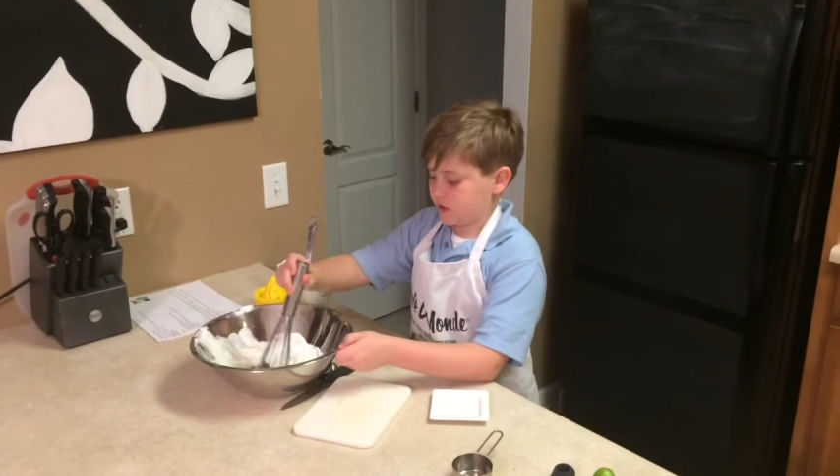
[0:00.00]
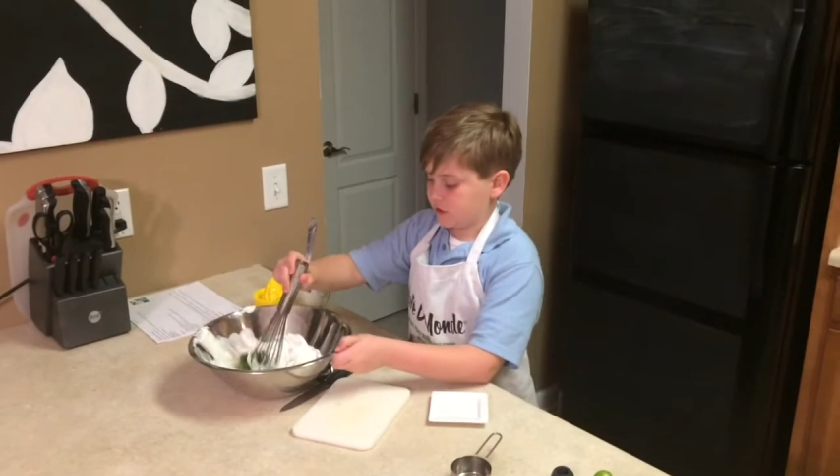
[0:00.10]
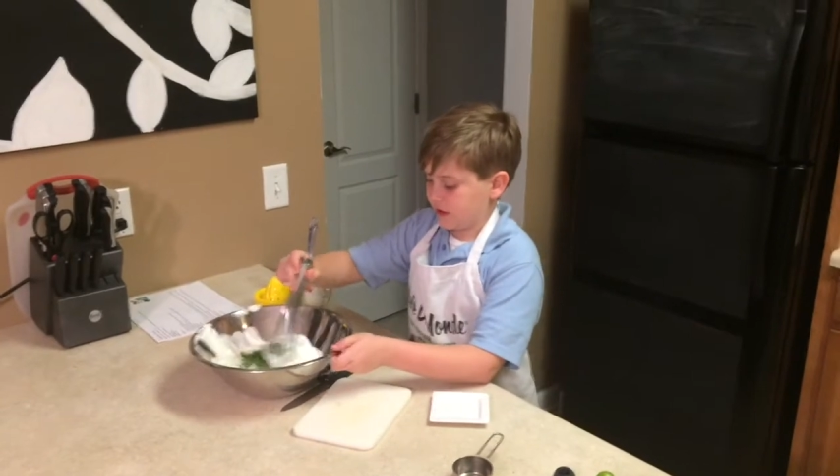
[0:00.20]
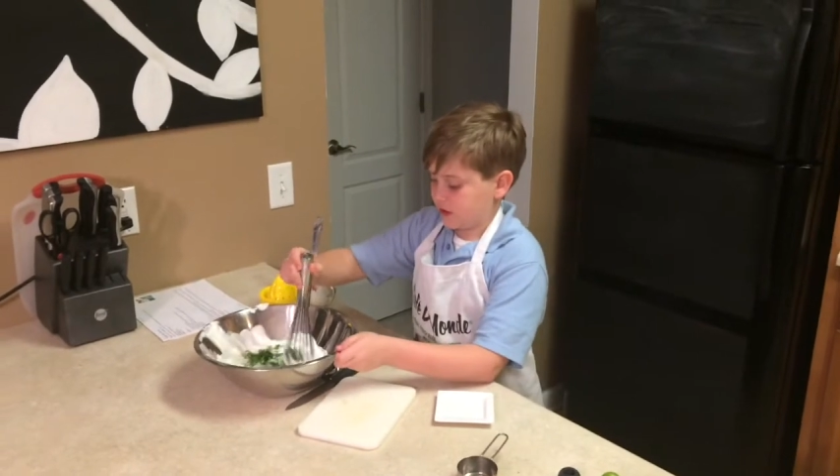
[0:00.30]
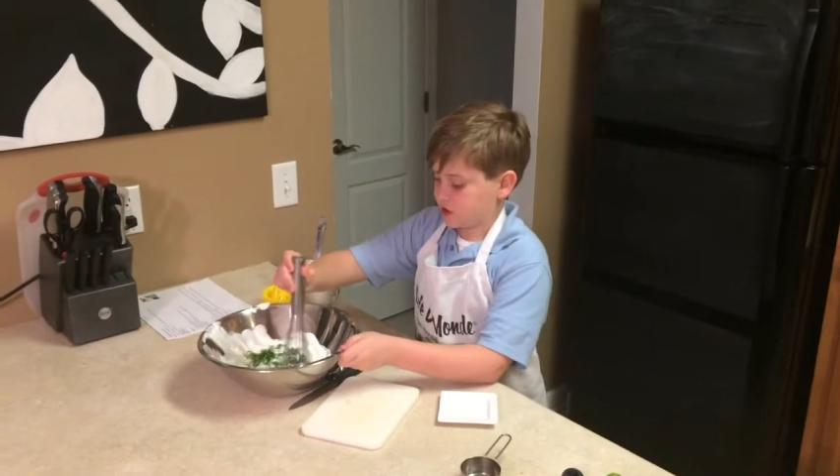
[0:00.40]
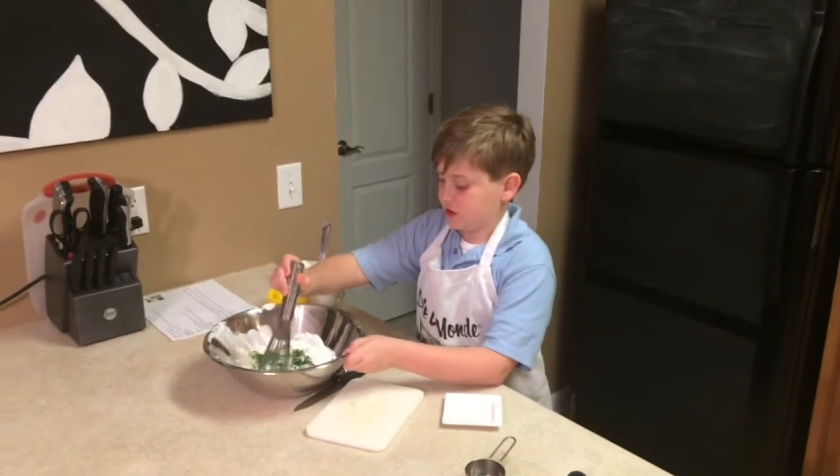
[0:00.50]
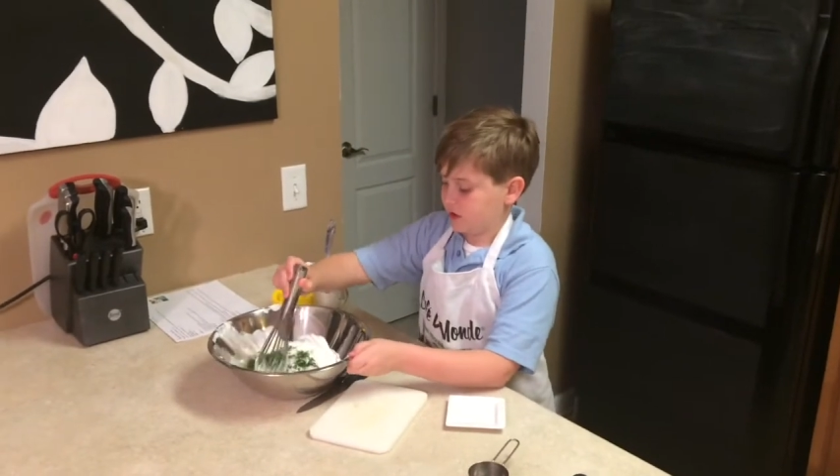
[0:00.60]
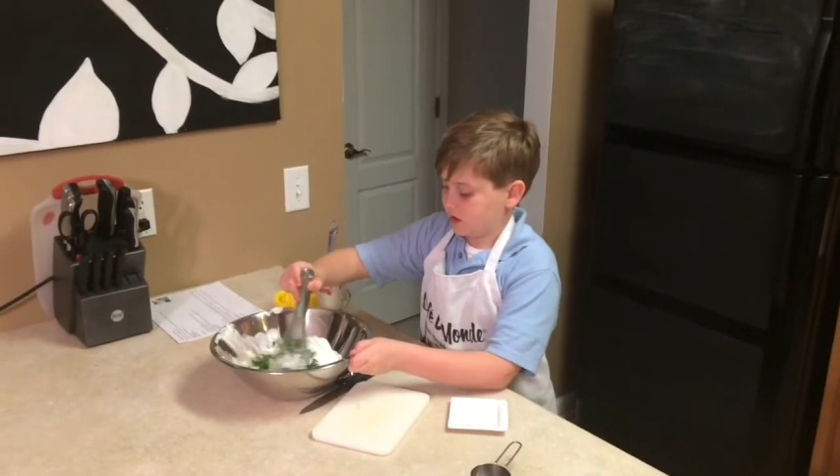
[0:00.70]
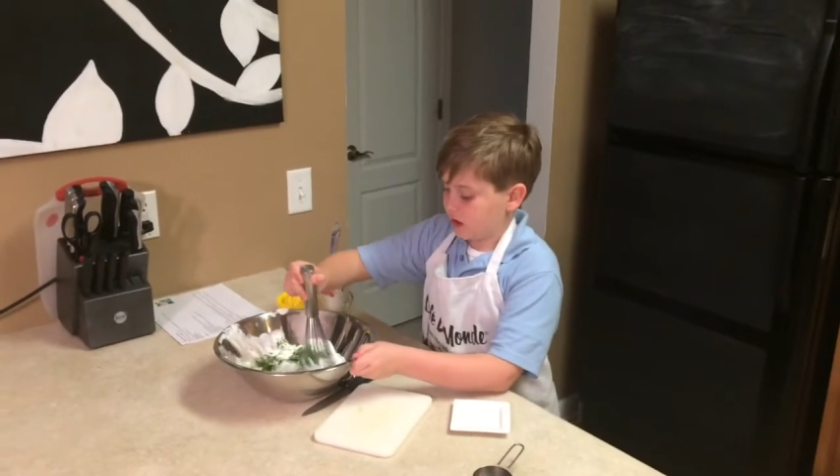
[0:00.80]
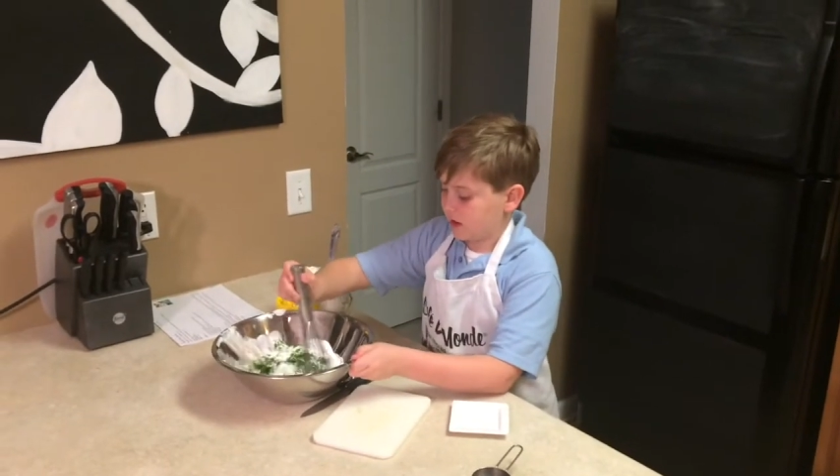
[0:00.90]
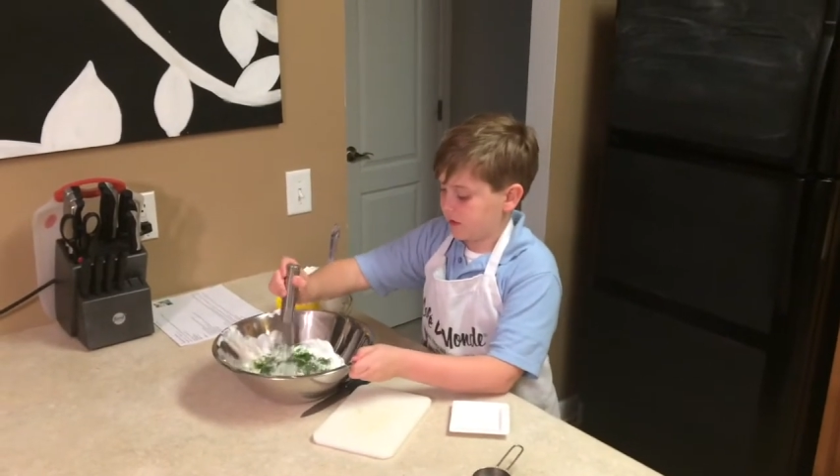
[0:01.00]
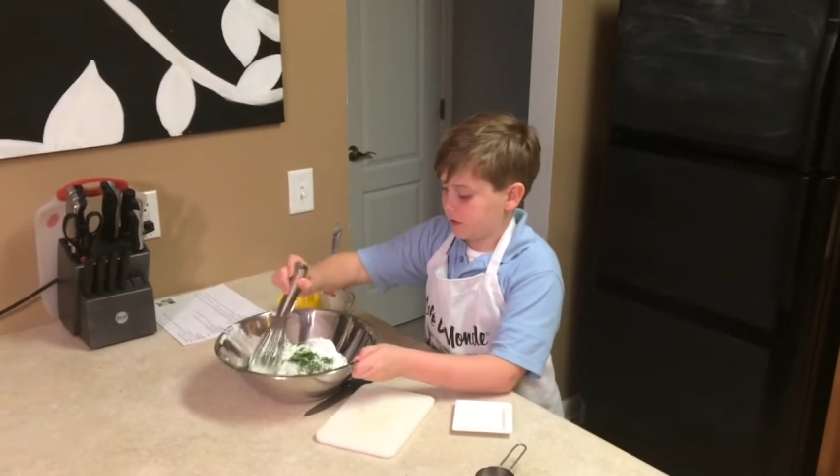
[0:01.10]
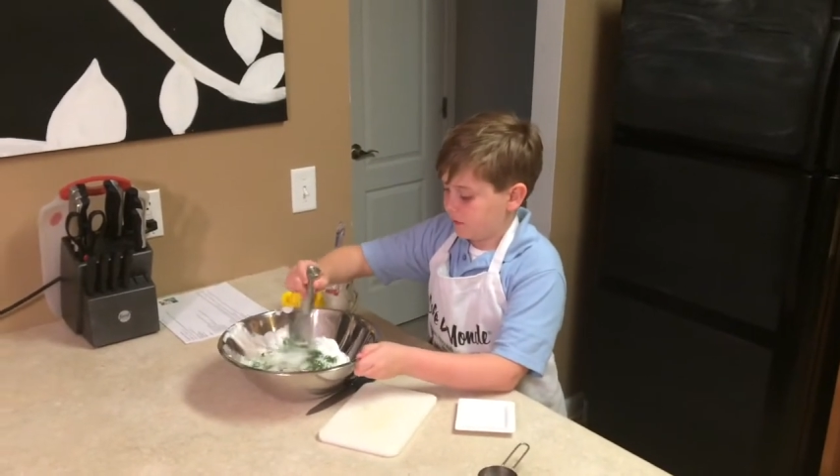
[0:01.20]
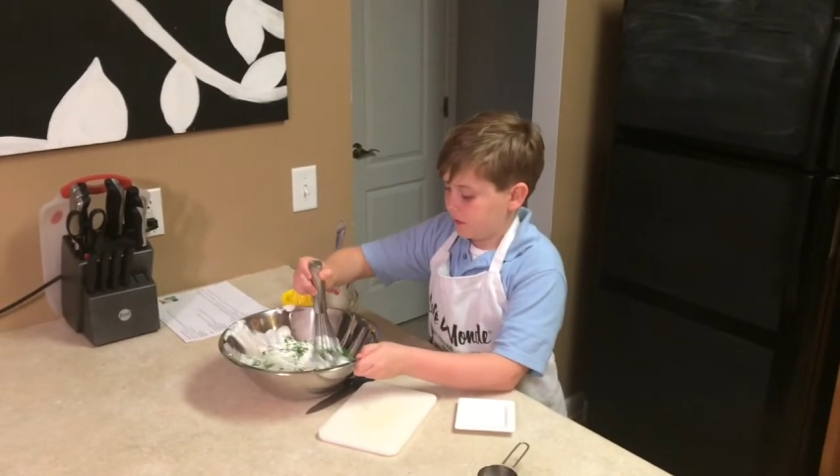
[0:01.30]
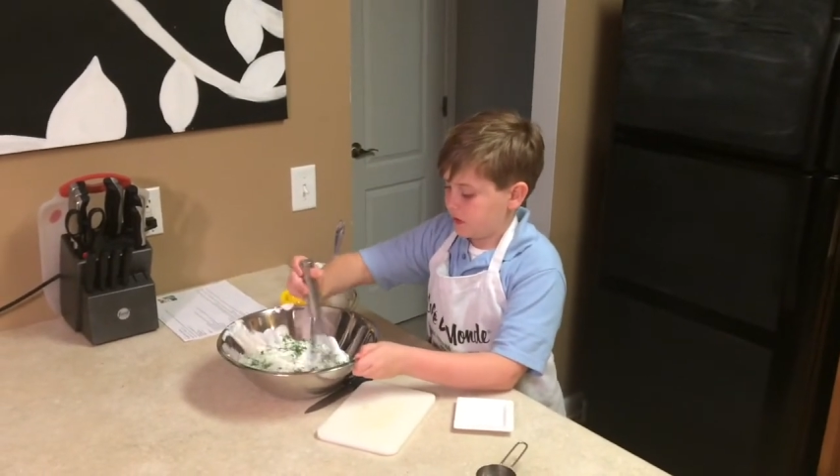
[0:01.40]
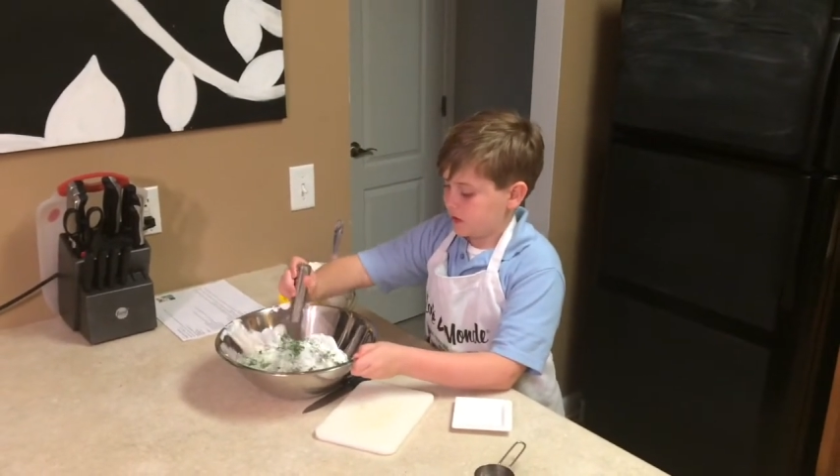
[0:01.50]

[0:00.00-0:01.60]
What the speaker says: there's actually a lot of,